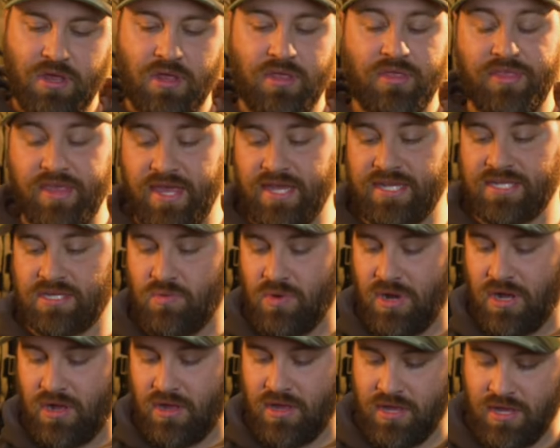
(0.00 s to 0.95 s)
This,
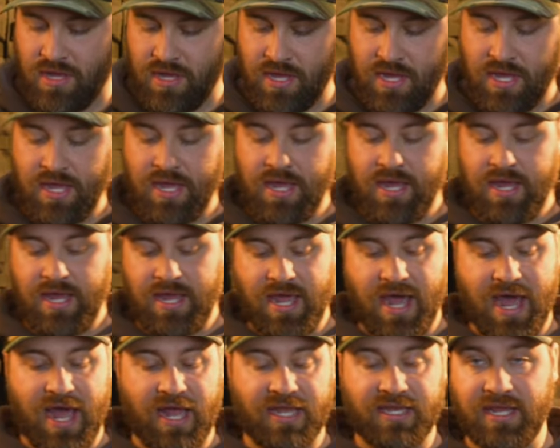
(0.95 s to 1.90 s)
well, a
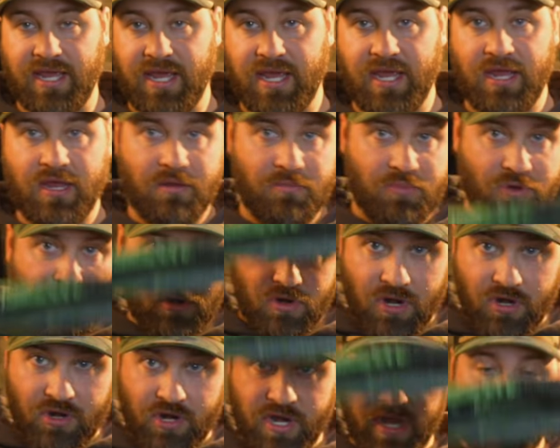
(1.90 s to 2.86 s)
hot day, put it
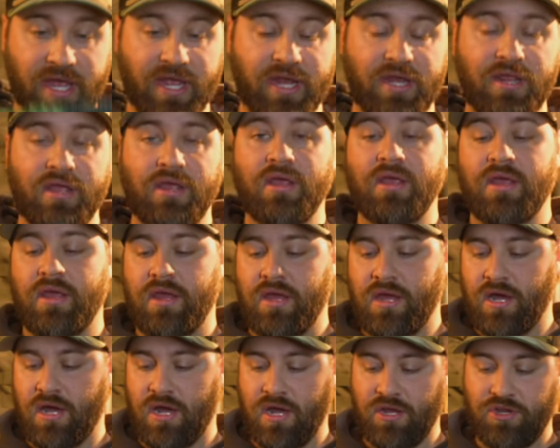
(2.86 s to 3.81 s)
on your head.
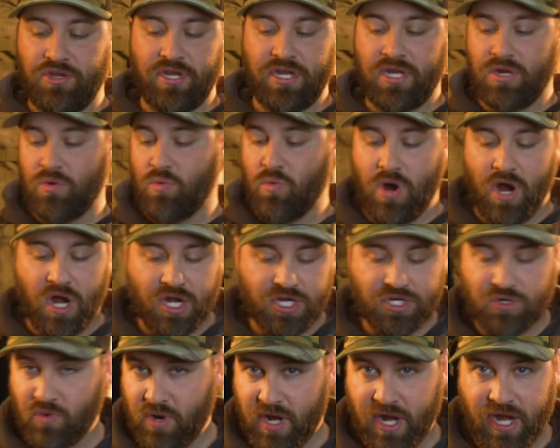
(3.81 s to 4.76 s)
You need a
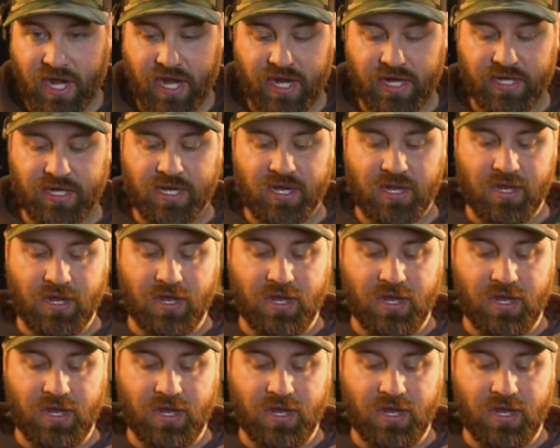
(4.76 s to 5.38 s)
wash rag.